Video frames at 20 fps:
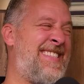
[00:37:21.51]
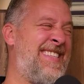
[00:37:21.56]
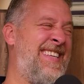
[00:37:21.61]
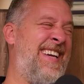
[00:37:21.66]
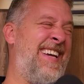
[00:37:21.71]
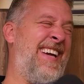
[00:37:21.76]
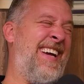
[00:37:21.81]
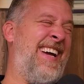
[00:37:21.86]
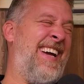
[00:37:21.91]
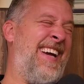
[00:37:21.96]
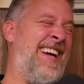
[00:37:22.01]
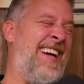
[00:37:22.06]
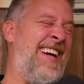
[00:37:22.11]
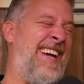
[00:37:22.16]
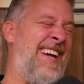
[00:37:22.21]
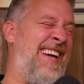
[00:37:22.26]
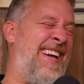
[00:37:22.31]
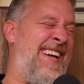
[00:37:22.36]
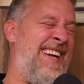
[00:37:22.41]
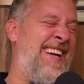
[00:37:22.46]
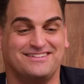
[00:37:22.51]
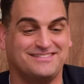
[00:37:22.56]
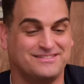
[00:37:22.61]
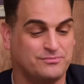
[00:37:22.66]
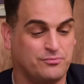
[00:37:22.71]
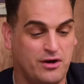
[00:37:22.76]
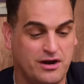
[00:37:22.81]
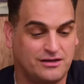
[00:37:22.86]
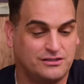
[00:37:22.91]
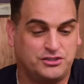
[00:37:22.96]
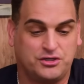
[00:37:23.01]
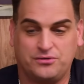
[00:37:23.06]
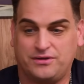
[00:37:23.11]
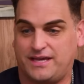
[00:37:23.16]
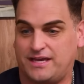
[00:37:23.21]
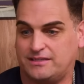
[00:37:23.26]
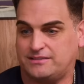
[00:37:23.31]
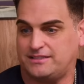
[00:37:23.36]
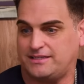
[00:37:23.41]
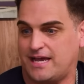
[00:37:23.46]
But she goes, where'd you
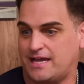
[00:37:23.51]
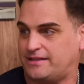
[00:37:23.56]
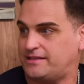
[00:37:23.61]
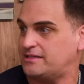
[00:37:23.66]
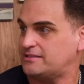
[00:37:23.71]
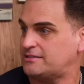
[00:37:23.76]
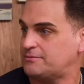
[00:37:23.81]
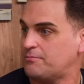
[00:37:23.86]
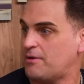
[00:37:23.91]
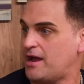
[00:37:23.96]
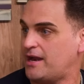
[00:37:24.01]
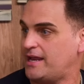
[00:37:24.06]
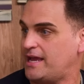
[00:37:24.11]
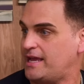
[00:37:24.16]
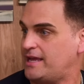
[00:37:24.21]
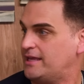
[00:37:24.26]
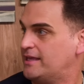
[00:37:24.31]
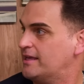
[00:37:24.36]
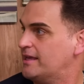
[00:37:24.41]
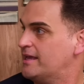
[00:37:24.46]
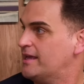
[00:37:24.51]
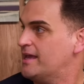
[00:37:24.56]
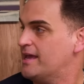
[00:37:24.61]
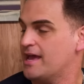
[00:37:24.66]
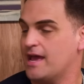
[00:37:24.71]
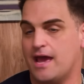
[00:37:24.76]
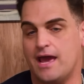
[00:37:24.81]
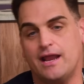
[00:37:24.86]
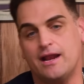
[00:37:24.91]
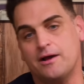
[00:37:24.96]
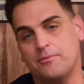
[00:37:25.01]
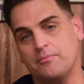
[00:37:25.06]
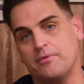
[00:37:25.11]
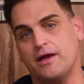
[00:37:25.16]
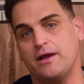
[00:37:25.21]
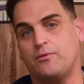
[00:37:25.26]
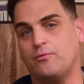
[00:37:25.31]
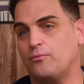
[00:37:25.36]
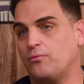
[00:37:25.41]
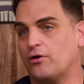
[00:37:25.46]
kids get this money? And I'm
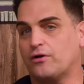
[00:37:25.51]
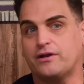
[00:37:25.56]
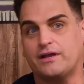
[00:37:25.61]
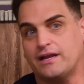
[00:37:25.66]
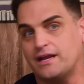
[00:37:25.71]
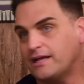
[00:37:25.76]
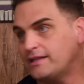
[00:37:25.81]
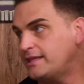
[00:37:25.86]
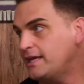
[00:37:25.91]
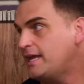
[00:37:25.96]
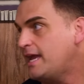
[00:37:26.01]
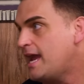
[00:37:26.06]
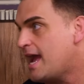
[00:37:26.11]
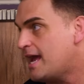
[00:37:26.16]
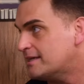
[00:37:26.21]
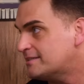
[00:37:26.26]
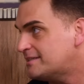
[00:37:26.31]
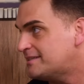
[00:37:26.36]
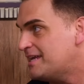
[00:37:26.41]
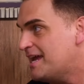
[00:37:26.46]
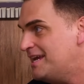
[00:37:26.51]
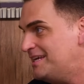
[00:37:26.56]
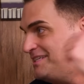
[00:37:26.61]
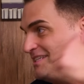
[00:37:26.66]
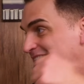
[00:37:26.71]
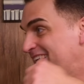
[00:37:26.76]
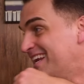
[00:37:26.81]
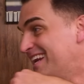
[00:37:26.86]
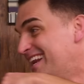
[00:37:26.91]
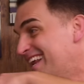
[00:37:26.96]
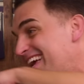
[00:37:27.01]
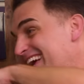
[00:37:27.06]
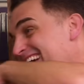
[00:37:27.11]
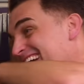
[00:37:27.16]
like, working at the gas station.